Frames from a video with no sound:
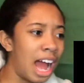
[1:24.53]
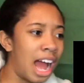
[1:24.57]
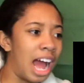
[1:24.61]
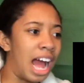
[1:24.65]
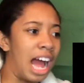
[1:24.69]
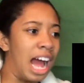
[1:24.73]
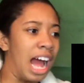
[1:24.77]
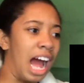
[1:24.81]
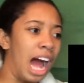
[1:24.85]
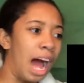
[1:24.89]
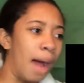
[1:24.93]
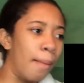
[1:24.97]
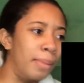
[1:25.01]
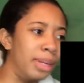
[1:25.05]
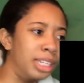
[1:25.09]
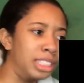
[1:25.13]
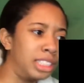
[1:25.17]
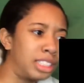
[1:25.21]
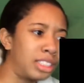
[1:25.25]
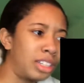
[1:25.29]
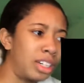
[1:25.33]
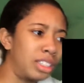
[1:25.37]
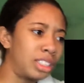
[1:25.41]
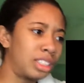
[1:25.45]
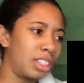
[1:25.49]
I've been
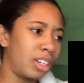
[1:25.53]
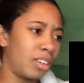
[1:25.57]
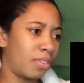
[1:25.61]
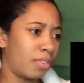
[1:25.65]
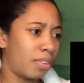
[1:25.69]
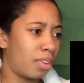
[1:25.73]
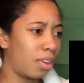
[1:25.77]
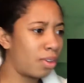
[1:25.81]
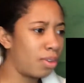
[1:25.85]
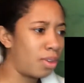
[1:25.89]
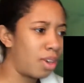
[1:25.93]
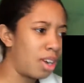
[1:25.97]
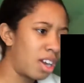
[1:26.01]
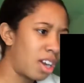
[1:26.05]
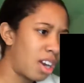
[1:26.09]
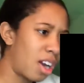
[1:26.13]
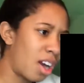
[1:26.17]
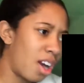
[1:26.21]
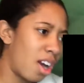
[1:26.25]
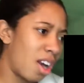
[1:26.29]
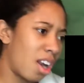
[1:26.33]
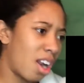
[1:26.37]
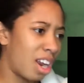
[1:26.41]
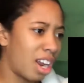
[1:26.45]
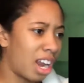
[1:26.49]
searching for a
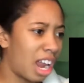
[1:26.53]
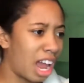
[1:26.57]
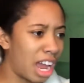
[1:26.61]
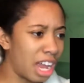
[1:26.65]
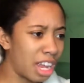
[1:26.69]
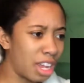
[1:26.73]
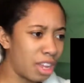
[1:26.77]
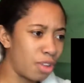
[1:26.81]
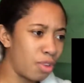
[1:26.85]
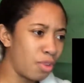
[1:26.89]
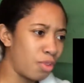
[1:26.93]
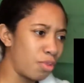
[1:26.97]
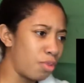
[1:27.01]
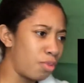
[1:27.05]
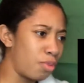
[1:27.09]
girl like you